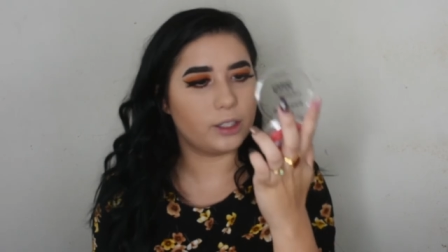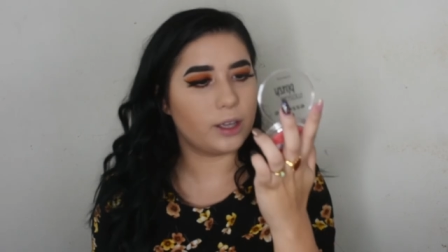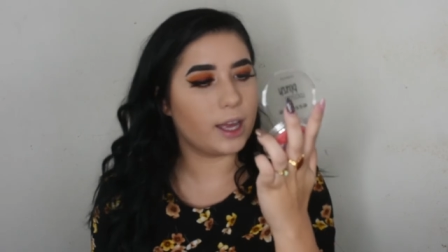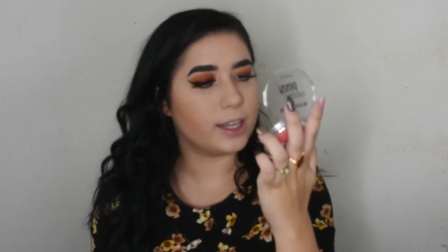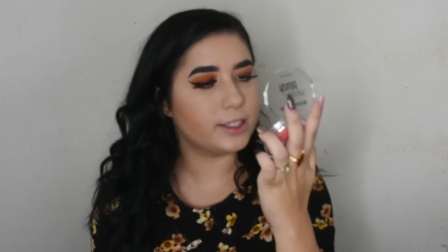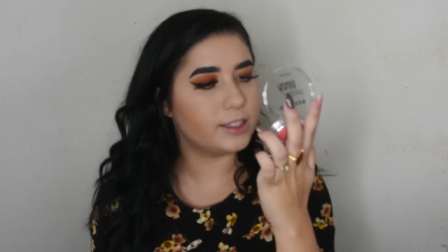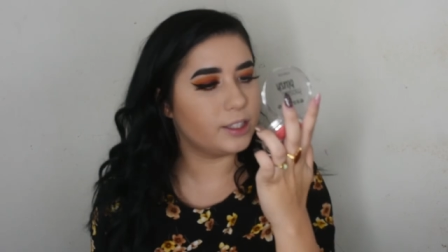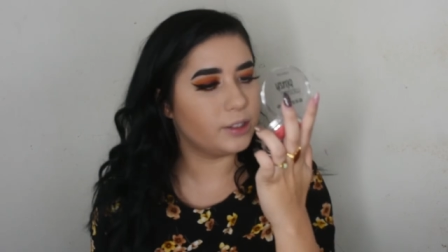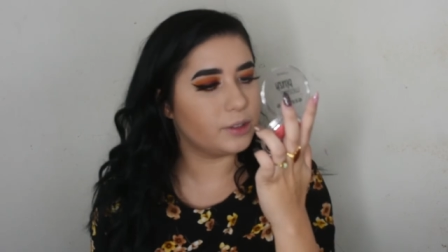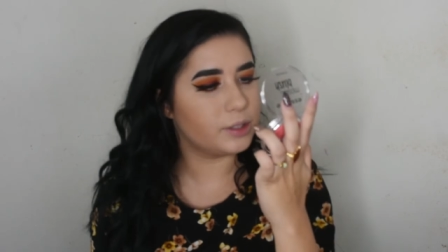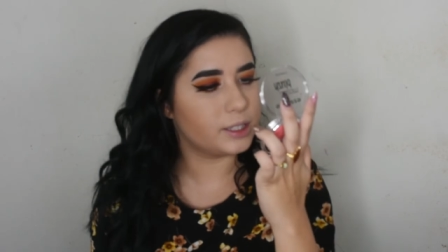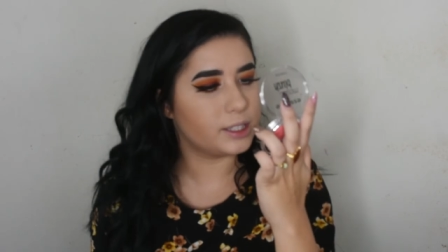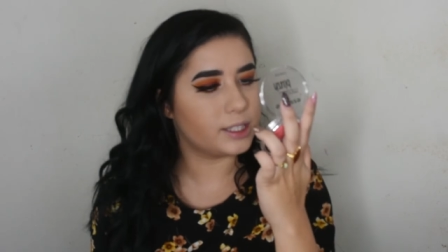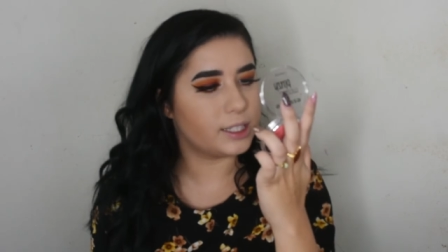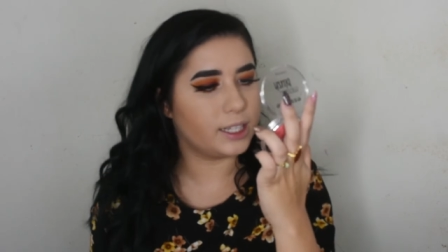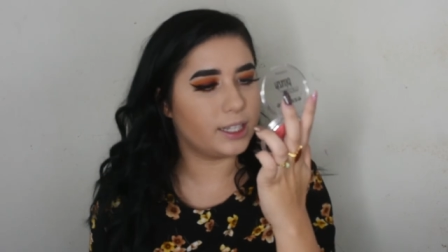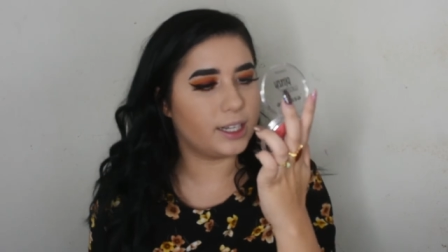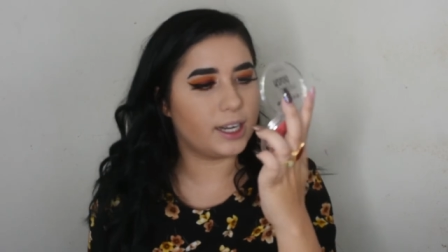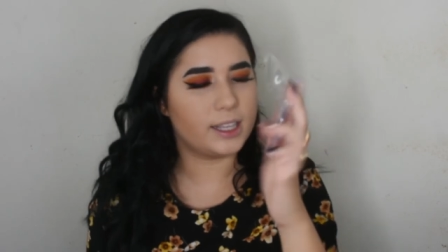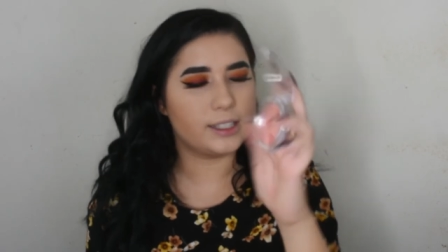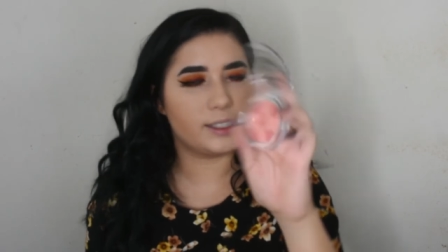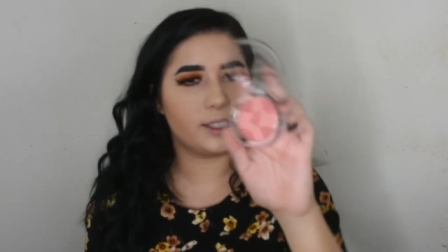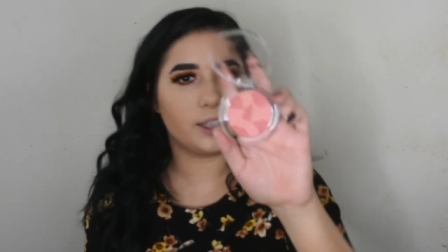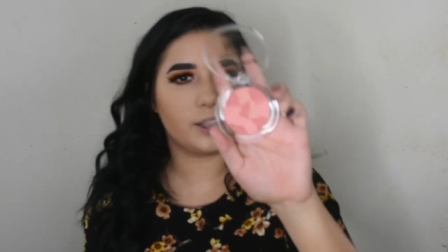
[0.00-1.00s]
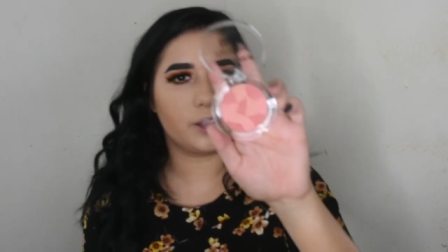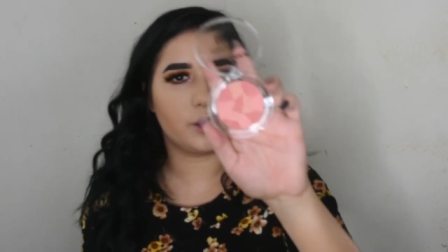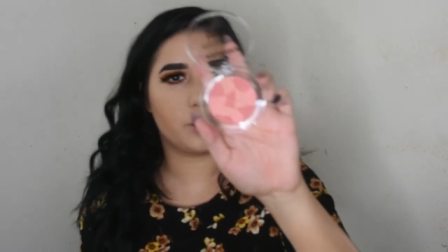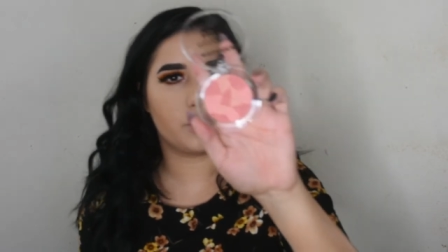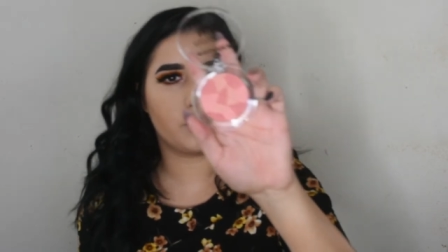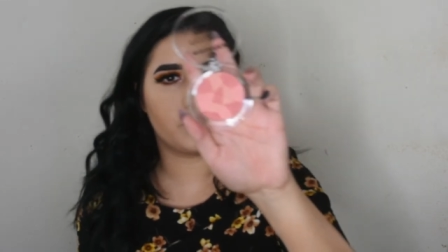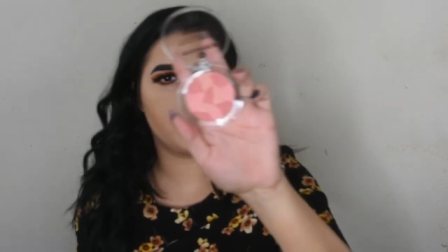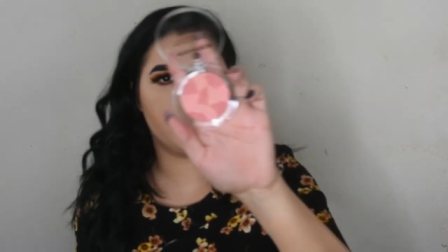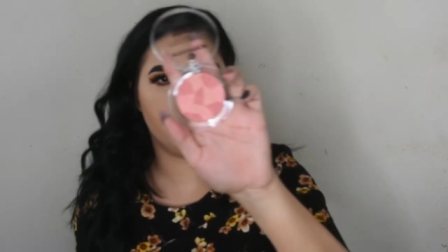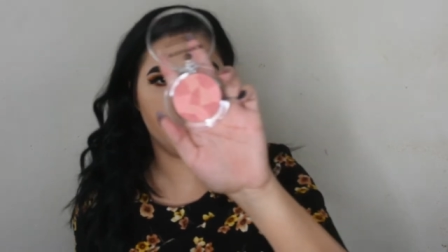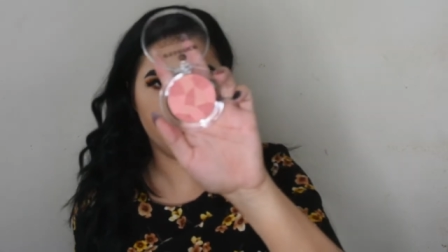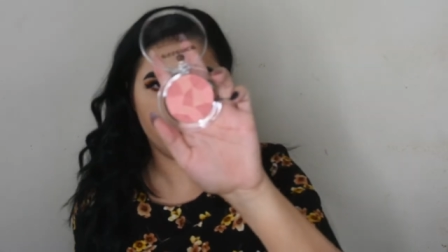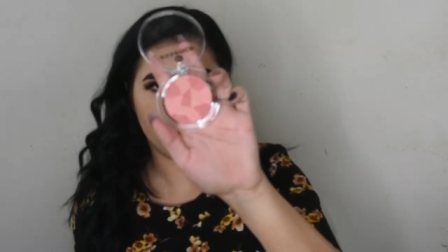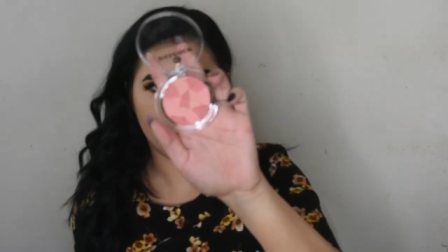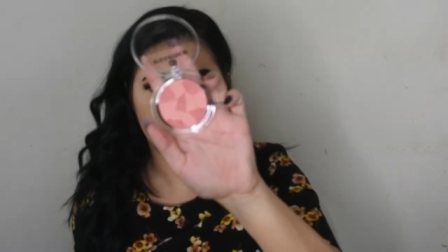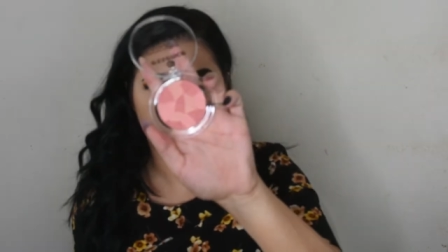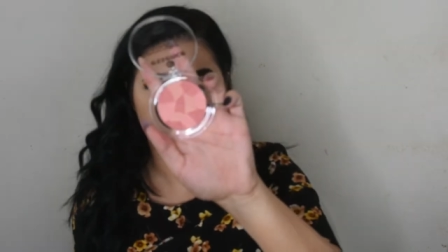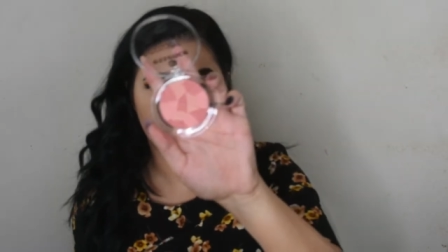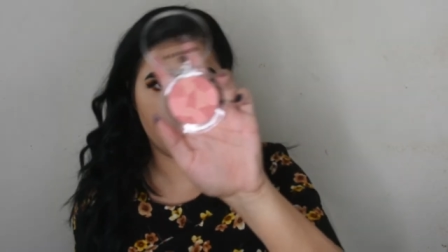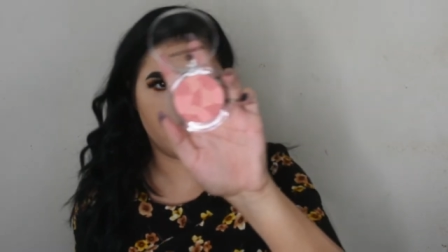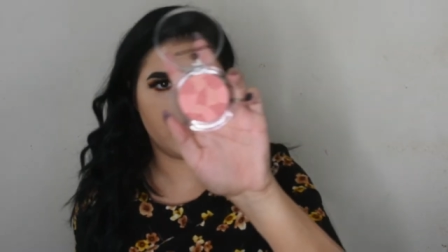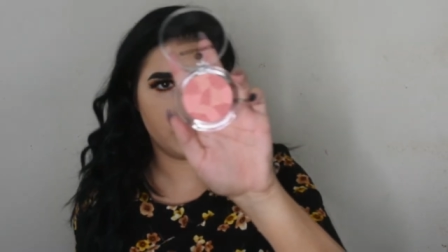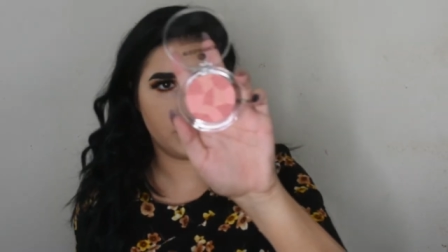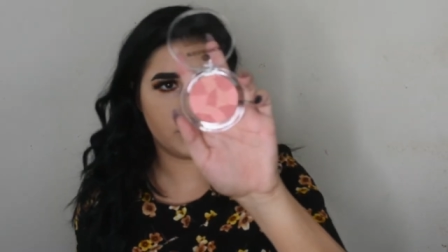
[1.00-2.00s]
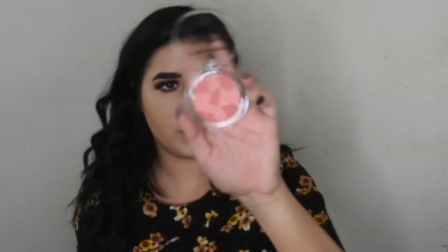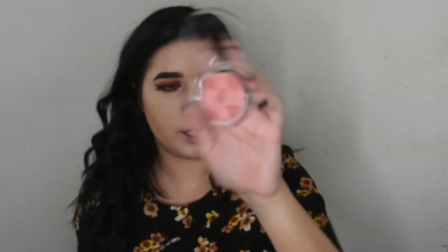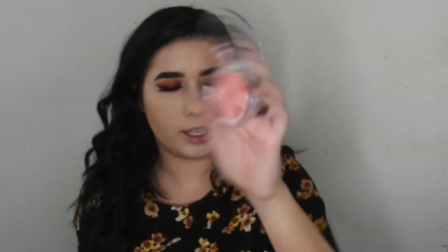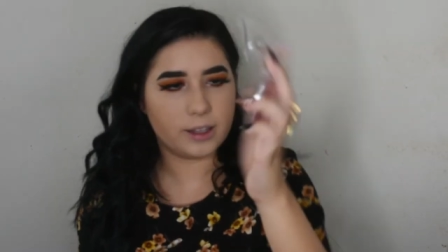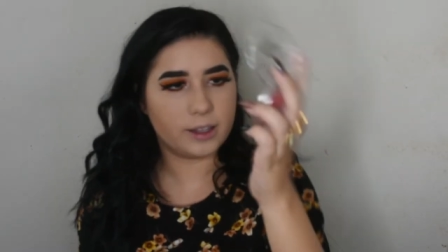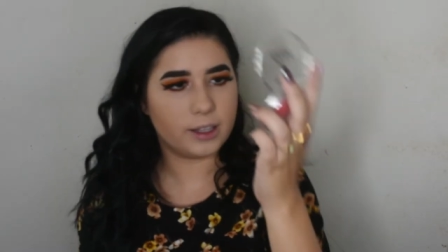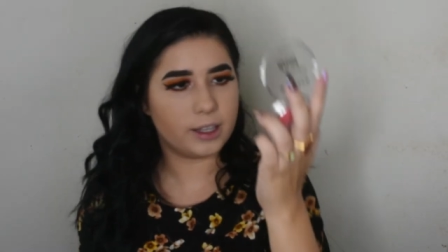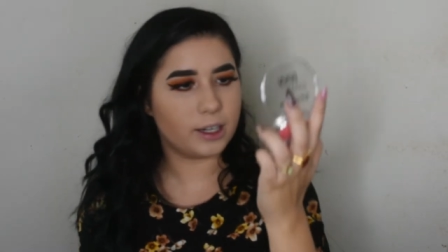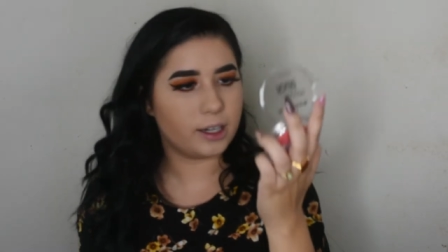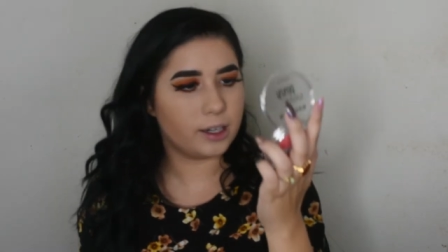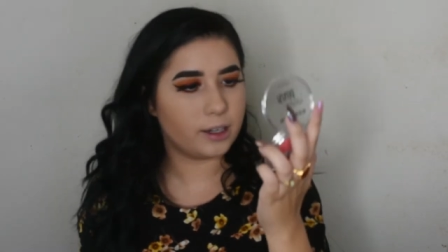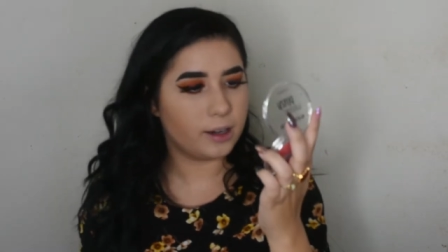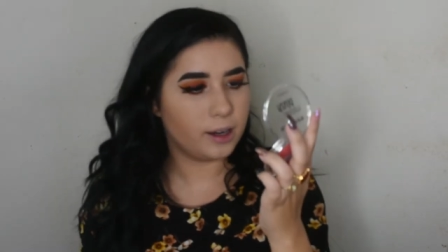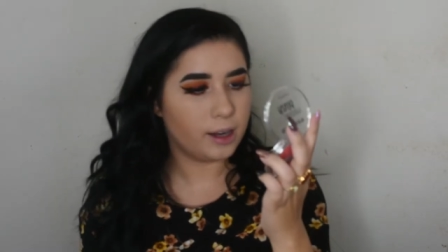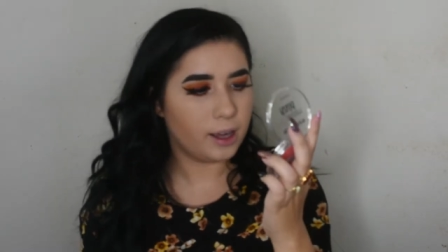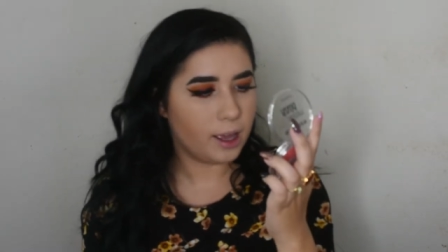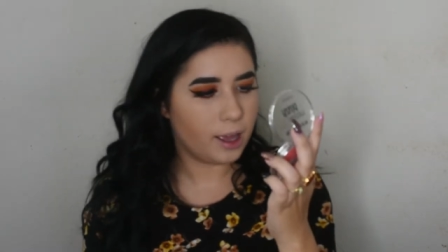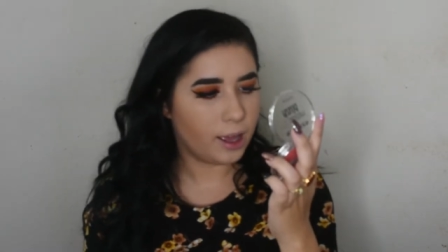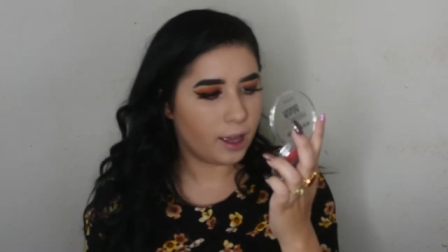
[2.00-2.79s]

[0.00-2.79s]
as you can see it has like three different colors on there.